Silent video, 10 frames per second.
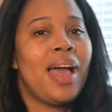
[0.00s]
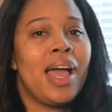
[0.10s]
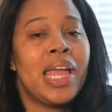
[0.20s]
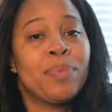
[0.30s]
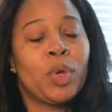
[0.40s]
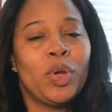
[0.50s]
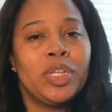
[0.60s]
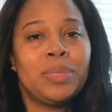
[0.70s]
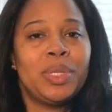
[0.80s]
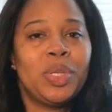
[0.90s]
I am
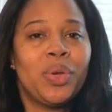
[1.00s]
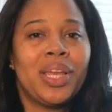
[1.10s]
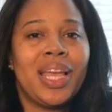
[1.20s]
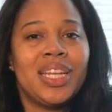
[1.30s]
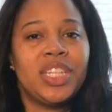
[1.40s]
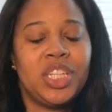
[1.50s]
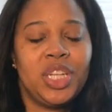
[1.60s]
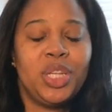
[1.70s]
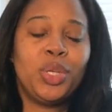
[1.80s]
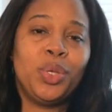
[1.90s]
going to be doing a
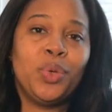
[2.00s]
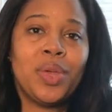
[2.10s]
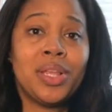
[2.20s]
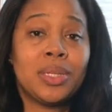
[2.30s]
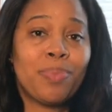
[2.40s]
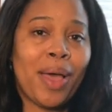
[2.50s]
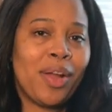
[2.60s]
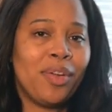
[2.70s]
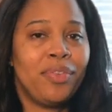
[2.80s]
GQ inspired